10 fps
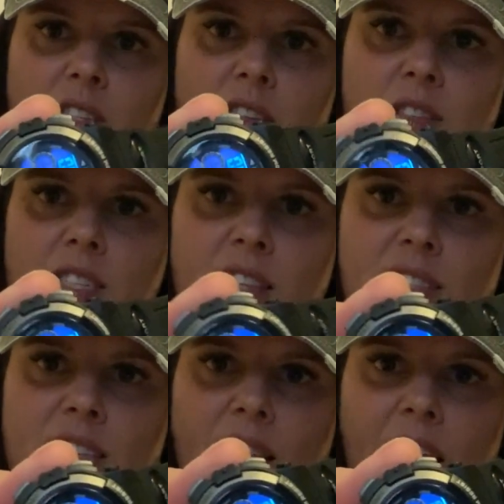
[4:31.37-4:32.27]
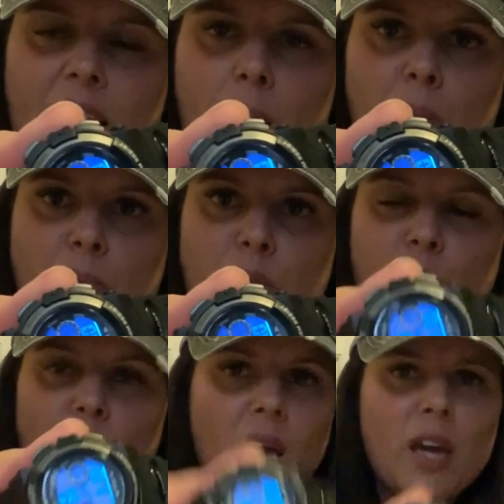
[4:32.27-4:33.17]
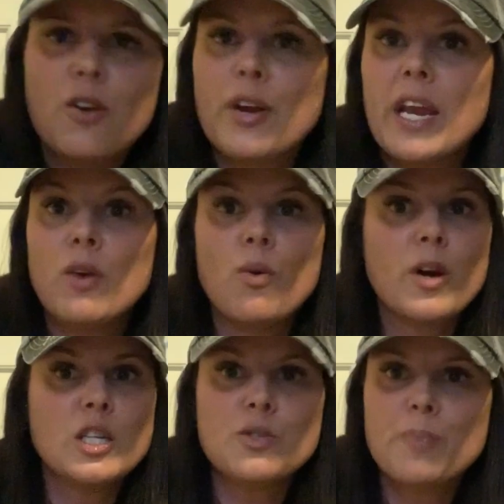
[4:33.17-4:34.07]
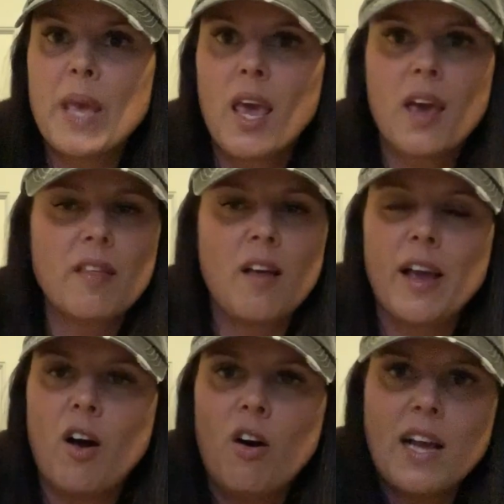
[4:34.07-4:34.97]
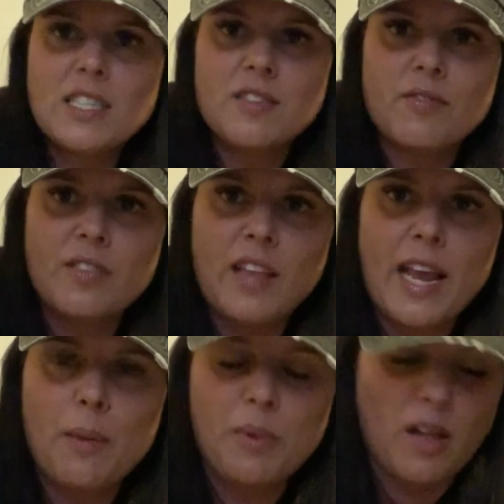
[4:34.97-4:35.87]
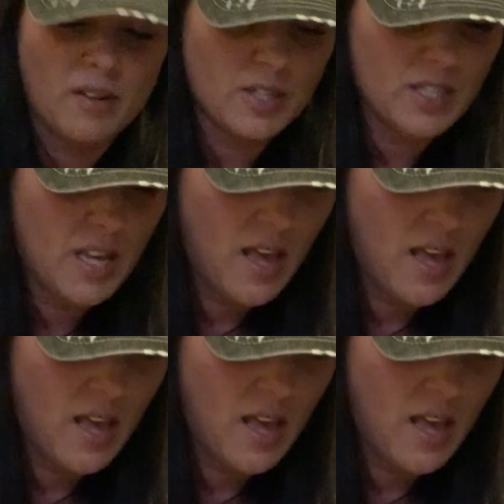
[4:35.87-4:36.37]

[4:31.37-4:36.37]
As you can see, it's lighting up in blue, green, orange, pink, like all kinds of light up colors.